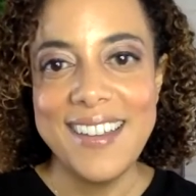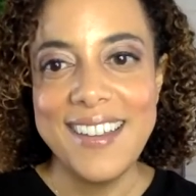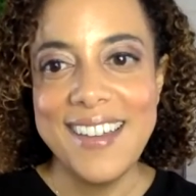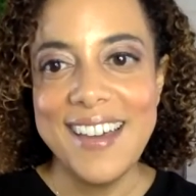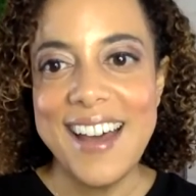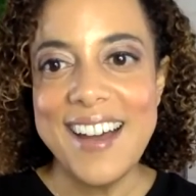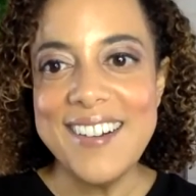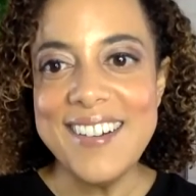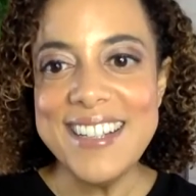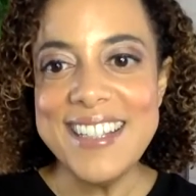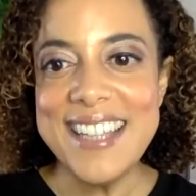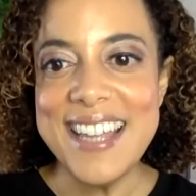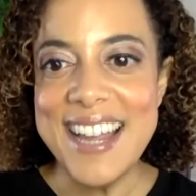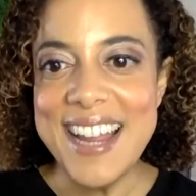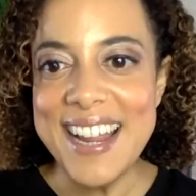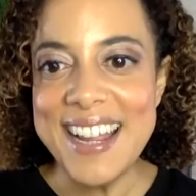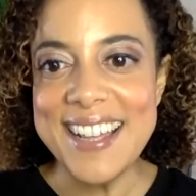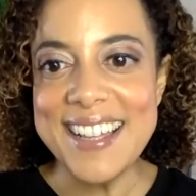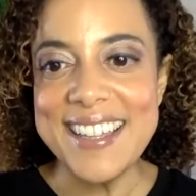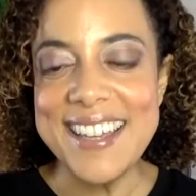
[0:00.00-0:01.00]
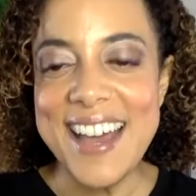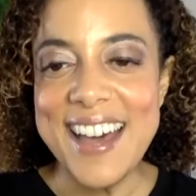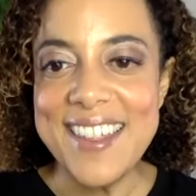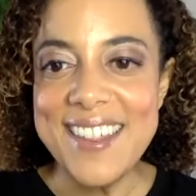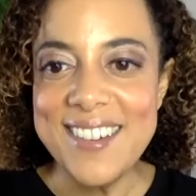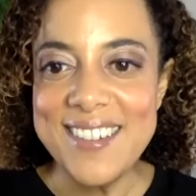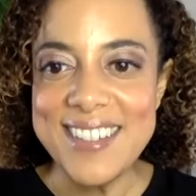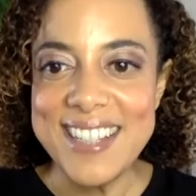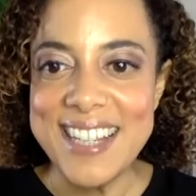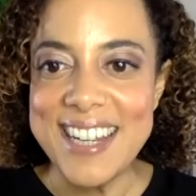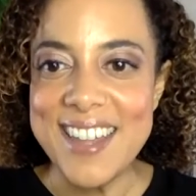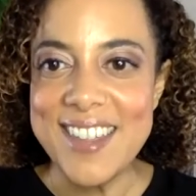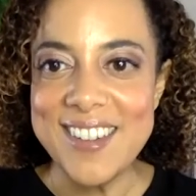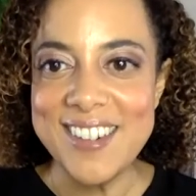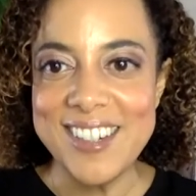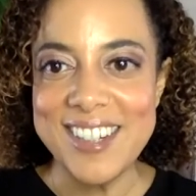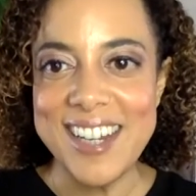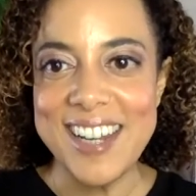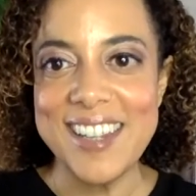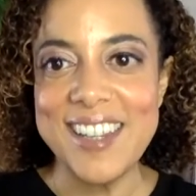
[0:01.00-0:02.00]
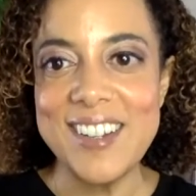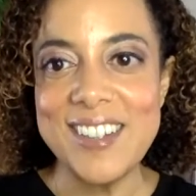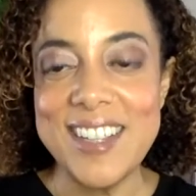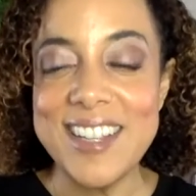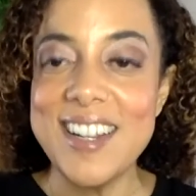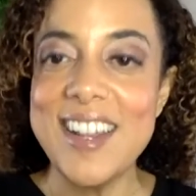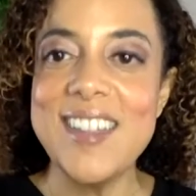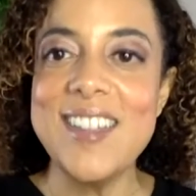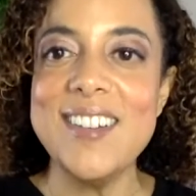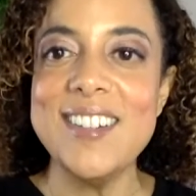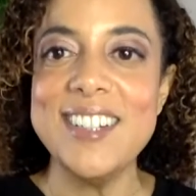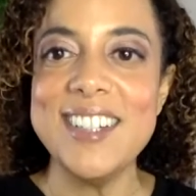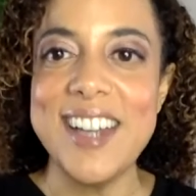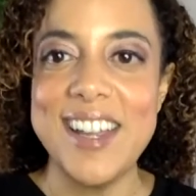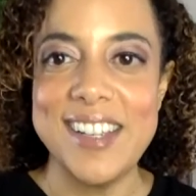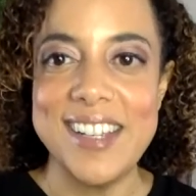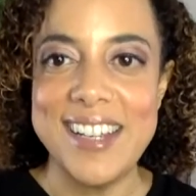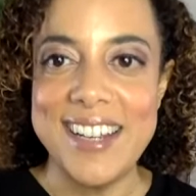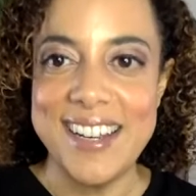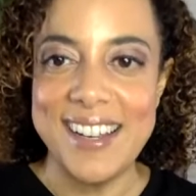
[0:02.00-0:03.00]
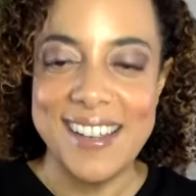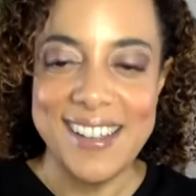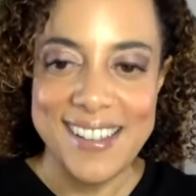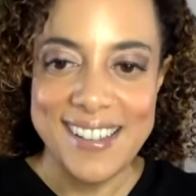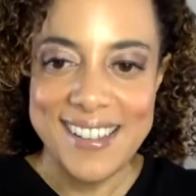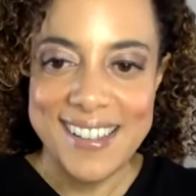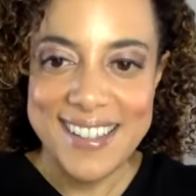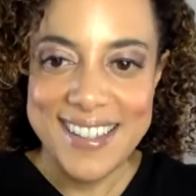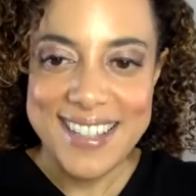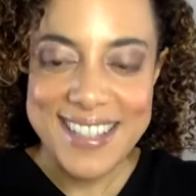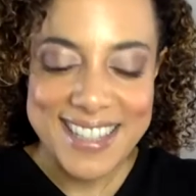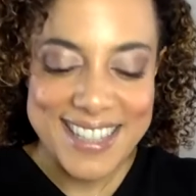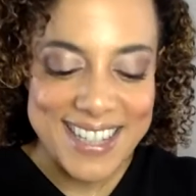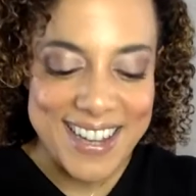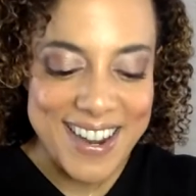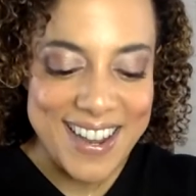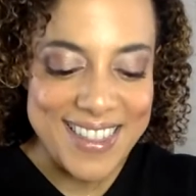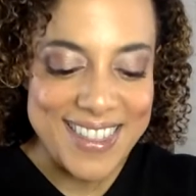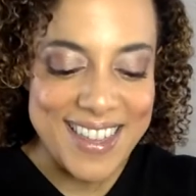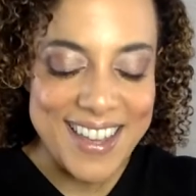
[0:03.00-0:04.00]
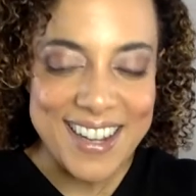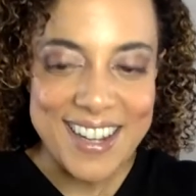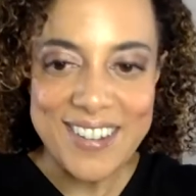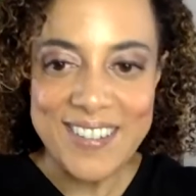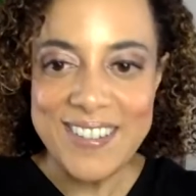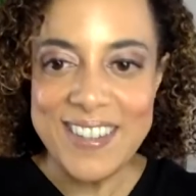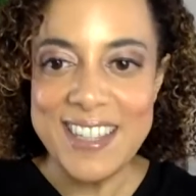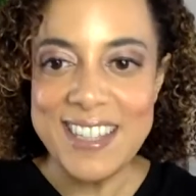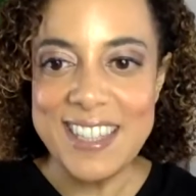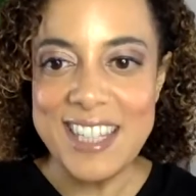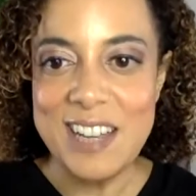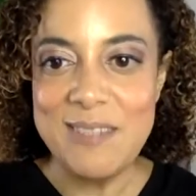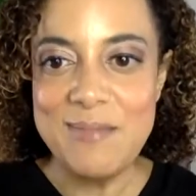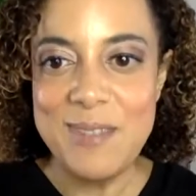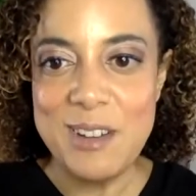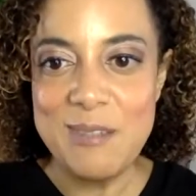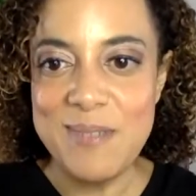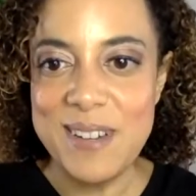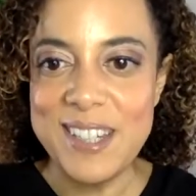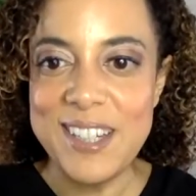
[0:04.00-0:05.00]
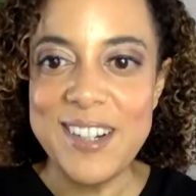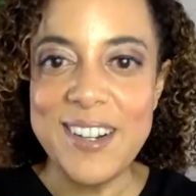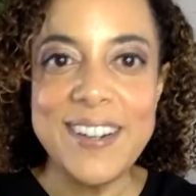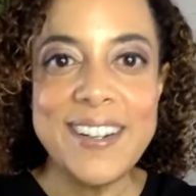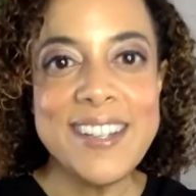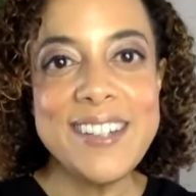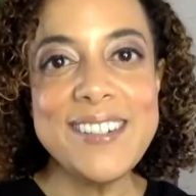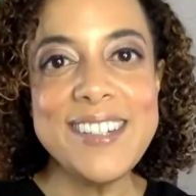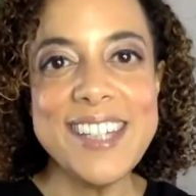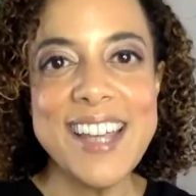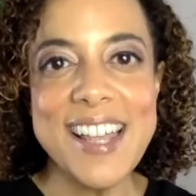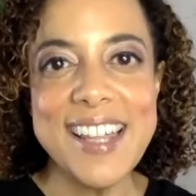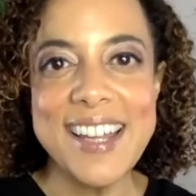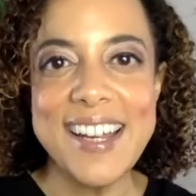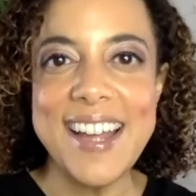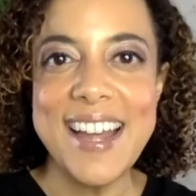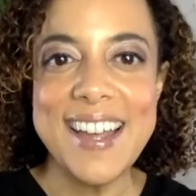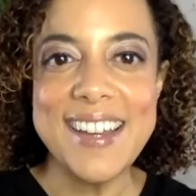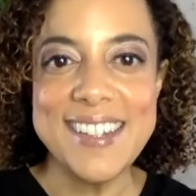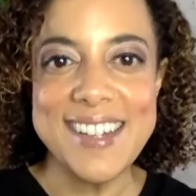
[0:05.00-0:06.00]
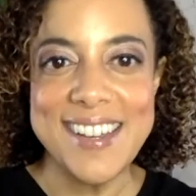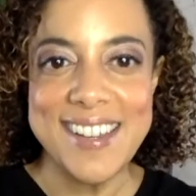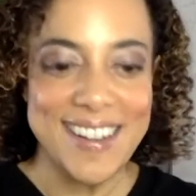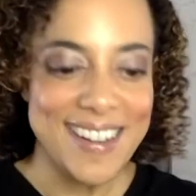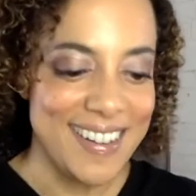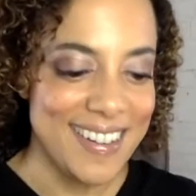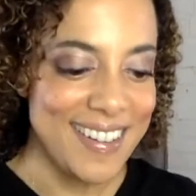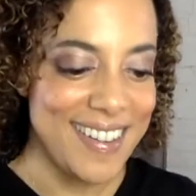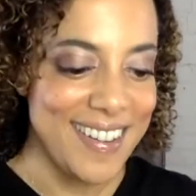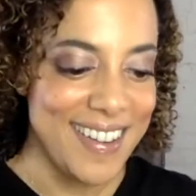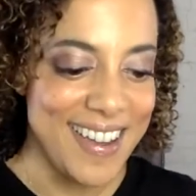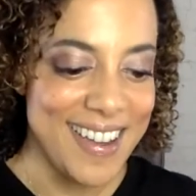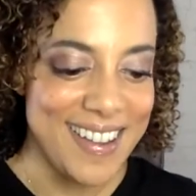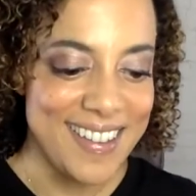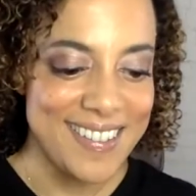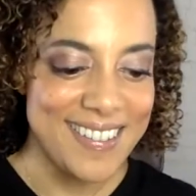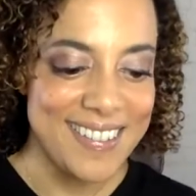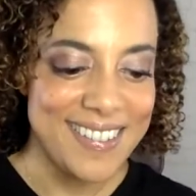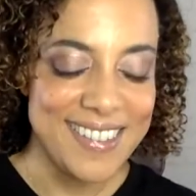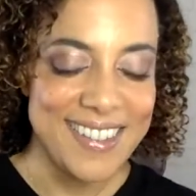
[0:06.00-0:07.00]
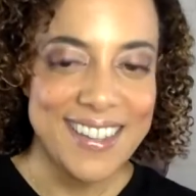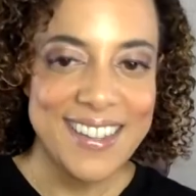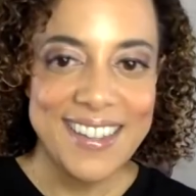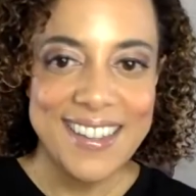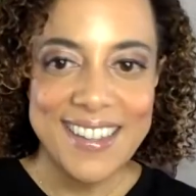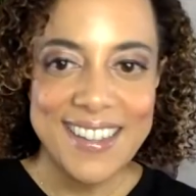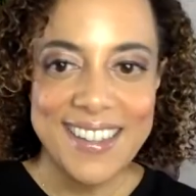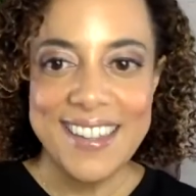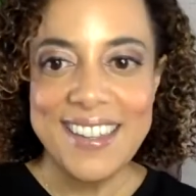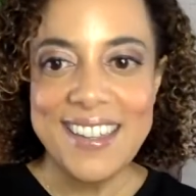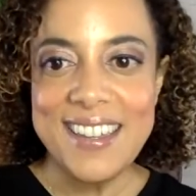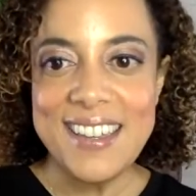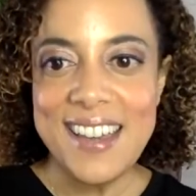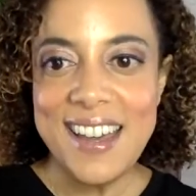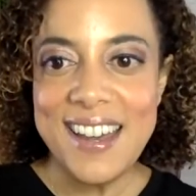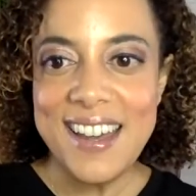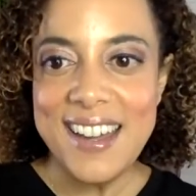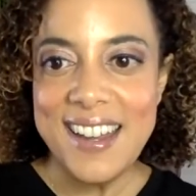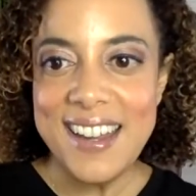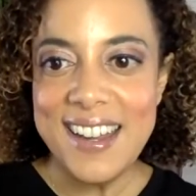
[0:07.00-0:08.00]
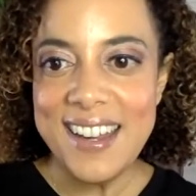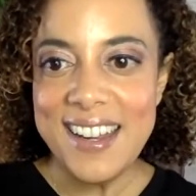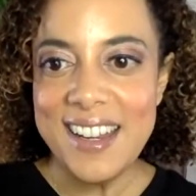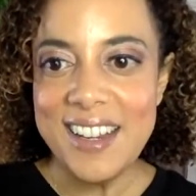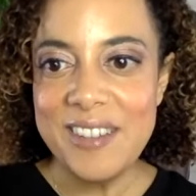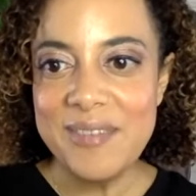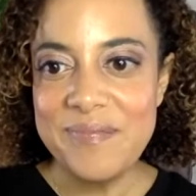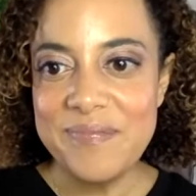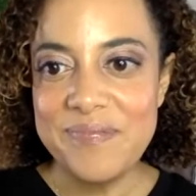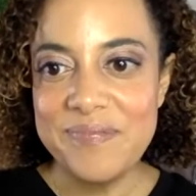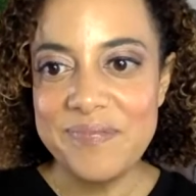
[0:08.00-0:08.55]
I was like, yeah, there's another Shelly. So I thought you were the same one, but you're a new Shelly. Hi, Shelly. Okay. Yay.